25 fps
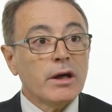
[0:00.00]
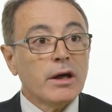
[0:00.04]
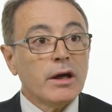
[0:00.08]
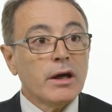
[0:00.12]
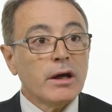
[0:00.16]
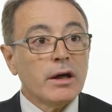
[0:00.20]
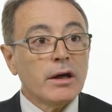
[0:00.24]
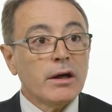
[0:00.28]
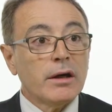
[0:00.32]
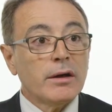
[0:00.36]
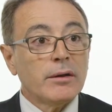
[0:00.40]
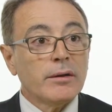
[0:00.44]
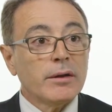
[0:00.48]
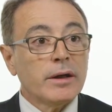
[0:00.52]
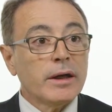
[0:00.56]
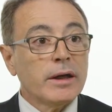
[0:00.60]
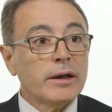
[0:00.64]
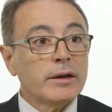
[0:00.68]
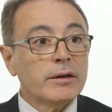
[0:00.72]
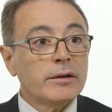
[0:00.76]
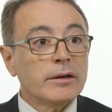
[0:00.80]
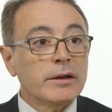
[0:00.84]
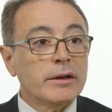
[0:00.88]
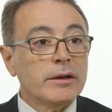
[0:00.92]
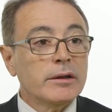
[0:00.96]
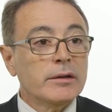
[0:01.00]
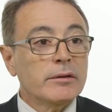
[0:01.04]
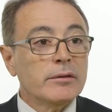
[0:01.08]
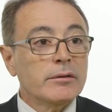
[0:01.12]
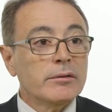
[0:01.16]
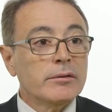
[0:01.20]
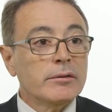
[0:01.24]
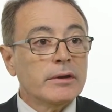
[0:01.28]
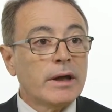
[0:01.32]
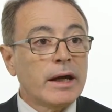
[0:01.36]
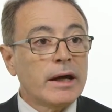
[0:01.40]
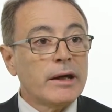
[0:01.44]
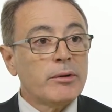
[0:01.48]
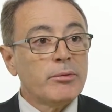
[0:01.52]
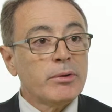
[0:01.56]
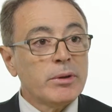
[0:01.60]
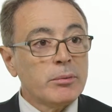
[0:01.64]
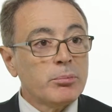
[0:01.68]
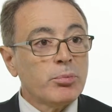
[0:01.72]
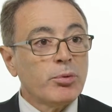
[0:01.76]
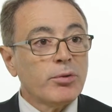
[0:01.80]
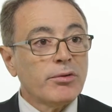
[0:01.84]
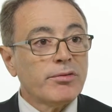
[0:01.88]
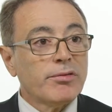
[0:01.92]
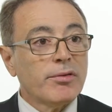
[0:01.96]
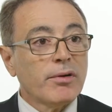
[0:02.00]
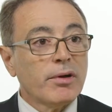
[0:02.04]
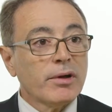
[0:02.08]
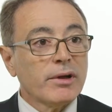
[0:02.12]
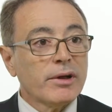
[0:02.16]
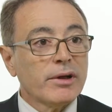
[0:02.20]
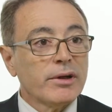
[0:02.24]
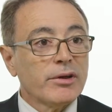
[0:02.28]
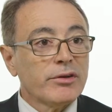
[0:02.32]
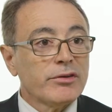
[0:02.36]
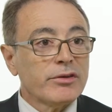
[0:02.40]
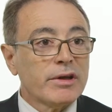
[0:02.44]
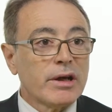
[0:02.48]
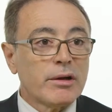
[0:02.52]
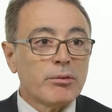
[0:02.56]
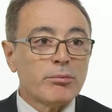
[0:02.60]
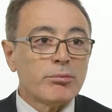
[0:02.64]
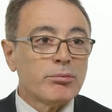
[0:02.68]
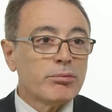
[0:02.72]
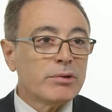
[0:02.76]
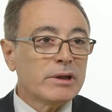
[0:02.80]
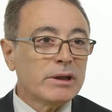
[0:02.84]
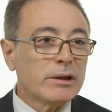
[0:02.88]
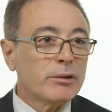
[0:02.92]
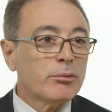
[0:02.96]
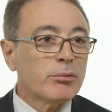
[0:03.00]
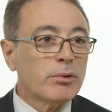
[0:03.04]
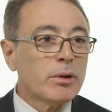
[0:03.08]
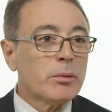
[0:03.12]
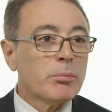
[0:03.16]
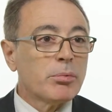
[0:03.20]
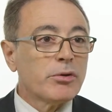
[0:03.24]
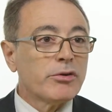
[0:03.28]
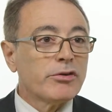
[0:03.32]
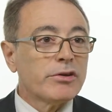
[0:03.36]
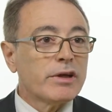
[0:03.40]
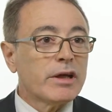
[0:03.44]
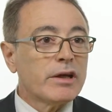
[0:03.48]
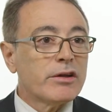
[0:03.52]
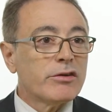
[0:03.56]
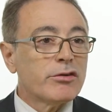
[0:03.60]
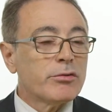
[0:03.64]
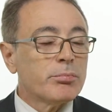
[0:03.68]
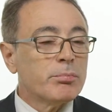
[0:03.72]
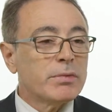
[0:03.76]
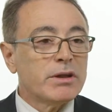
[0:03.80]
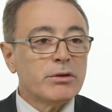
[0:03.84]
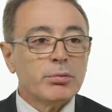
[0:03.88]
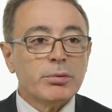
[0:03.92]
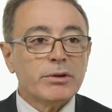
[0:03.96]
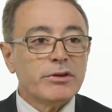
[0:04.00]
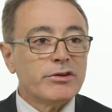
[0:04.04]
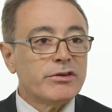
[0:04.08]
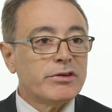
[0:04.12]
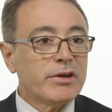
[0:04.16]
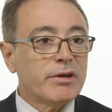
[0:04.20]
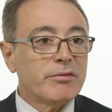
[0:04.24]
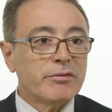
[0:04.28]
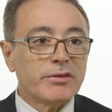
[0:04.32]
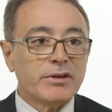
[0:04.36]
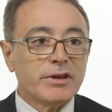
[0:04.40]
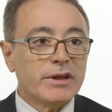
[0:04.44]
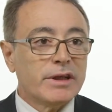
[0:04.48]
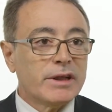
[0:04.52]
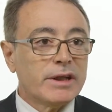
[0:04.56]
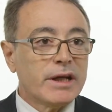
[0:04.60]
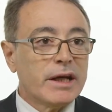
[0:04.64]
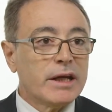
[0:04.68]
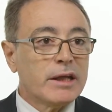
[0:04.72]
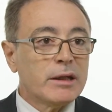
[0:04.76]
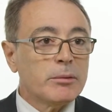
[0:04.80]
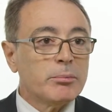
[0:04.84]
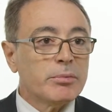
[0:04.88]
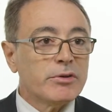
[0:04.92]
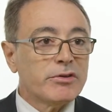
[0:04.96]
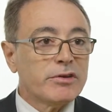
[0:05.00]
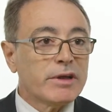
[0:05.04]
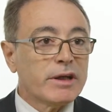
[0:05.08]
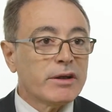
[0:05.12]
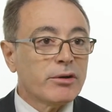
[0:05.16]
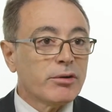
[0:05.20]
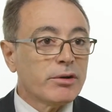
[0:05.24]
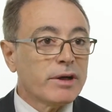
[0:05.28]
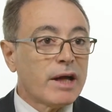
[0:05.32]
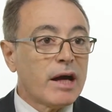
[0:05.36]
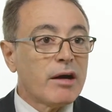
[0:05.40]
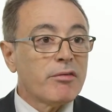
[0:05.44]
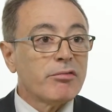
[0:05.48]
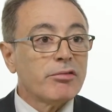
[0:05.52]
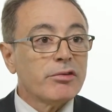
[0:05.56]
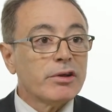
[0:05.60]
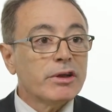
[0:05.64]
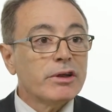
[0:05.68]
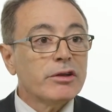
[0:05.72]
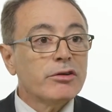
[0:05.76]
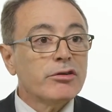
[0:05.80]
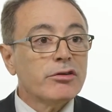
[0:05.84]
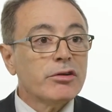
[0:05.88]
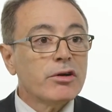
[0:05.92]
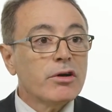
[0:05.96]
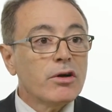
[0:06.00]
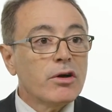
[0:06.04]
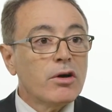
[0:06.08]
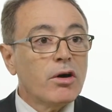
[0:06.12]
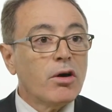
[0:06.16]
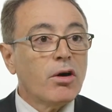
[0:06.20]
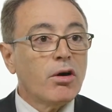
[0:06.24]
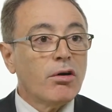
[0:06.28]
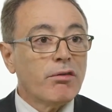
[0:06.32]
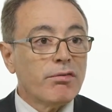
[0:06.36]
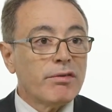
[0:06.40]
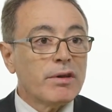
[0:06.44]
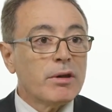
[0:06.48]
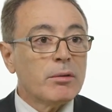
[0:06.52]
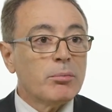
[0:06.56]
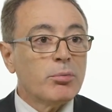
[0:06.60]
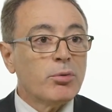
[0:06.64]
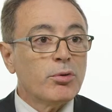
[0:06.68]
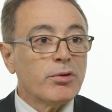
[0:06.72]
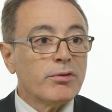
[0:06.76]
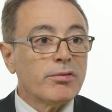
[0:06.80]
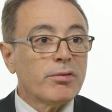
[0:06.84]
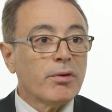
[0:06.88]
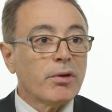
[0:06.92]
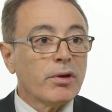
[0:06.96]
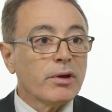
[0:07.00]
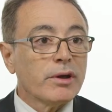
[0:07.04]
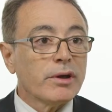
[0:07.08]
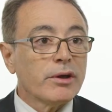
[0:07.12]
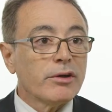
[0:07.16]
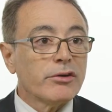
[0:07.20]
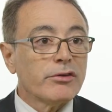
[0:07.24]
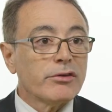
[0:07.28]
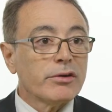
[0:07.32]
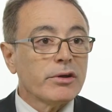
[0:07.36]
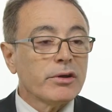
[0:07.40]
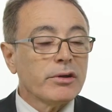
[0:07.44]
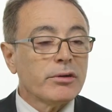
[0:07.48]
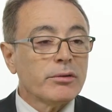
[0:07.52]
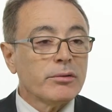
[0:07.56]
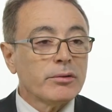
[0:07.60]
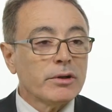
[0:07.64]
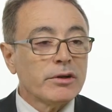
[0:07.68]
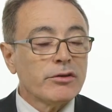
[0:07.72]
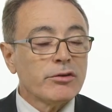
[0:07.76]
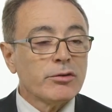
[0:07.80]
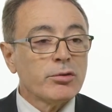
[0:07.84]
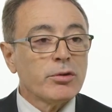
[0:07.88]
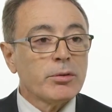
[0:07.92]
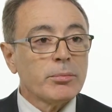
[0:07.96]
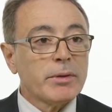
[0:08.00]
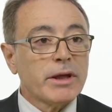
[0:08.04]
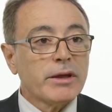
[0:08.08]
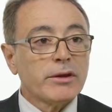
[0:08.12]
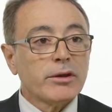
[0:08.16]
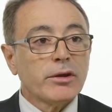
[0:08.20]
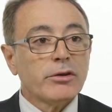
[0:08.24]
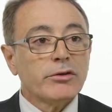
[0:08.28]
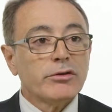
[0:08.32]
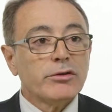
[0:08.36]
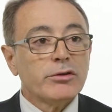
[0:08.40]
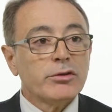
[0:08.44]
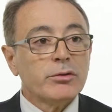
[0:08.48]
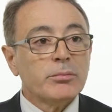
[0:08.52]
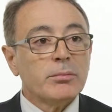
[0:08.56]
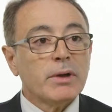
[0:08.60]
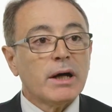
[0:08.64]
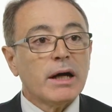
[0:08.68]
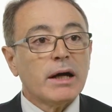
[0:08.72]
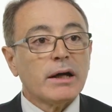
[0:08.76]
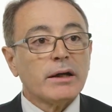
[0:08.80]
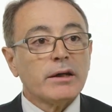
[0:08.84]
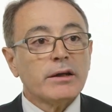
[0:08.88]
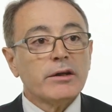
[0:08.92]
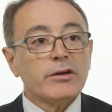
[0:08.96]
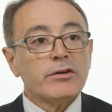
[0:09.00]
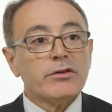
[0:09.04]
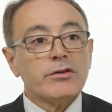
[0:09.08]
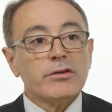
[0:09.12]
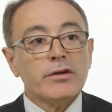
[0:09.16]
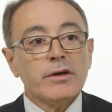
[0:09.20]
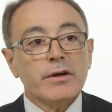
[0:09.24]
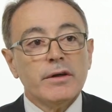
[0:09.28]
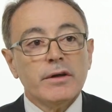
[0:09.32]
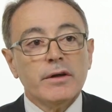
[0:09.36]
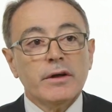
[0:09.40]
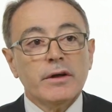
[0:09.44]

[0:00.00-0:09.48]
And in AREIT portfolios, that really represents between 70 and 80% on average of their portfolio. So let's talk about those two markets.